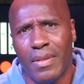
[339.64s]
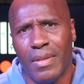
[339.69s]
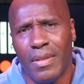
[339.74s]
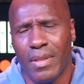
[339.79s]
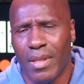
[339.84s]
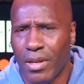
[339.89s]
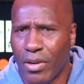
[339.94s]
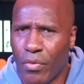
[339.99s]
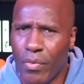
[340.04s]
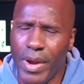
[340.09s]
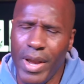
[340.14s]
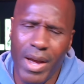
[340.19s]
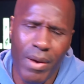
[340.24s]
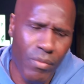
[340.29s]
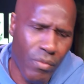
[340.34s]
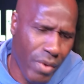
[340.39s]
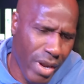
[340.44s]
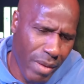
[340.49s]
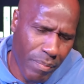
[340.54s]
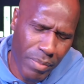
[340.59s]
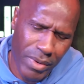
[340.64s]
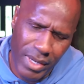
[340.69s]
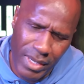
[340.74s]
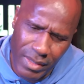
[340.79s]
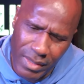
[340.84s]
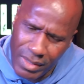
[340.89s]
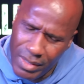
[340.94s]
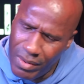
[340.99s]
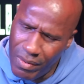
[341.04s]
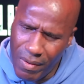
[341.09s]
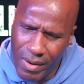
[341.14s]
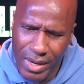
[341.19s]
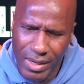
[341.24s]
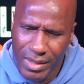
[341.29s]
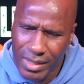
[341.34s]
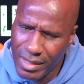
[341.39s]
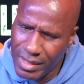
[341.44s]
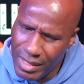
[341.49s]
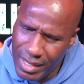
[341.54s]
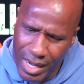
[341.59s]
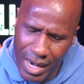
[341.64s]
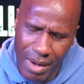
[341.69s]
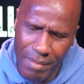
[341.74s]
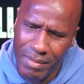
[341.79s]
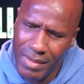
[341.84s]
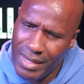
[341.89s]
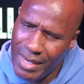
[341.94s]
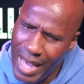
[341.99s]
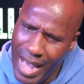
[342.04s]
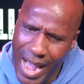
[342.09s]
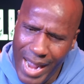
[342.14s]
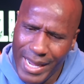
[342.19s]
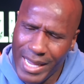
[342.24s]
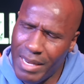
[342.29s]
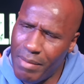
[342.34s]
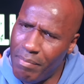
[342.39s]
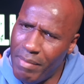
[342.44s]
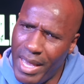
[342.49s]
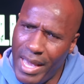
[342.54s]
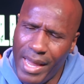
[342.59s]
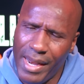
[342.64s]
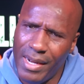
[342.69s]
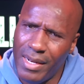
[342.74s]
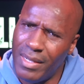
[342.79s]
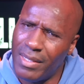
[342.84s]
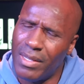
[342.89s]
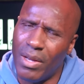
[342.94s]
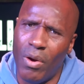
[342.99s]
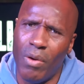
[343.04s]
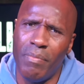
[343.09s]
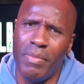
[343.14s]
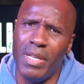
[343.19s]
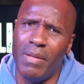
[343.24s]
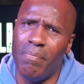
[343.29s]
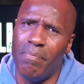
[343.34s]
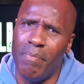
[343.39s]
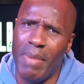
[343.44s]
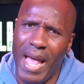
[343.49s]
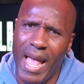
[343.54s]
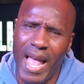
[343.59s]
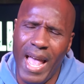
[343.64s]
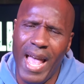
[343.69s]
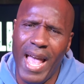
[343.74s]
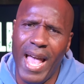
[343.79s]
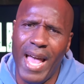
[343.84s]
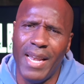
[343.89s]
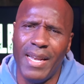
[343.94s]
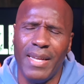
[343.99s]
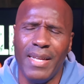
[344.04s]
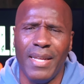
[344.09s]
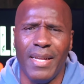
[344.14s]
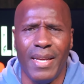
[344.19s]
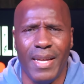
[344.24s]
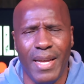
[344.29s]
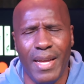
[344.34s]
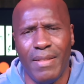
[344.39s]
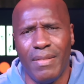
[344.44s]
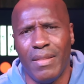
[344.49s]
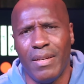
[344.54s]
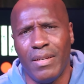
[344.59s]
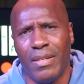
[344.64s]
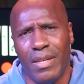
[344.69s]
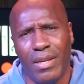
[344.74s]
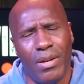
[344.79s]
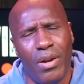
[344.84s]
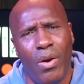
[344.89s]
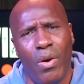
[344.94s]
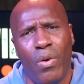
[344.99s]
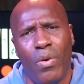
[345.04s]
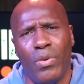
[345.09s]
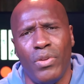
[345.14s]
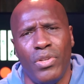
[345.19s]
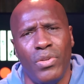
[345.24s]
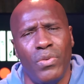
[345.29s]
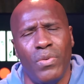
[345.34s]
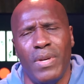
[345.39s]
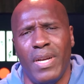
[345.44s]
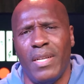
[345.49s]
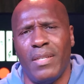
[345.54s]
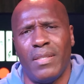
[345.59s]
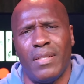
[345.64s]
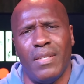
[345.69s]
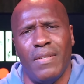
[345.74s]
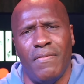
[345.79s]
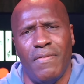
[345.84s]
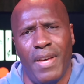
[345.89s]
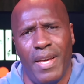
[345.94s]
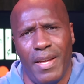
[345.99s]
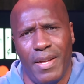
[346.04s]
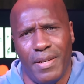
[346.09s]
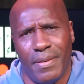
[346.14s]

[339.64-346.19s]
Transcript: The grim reaper is going to come knocking, man, and it's gonna be bad in the good old U.S. of A.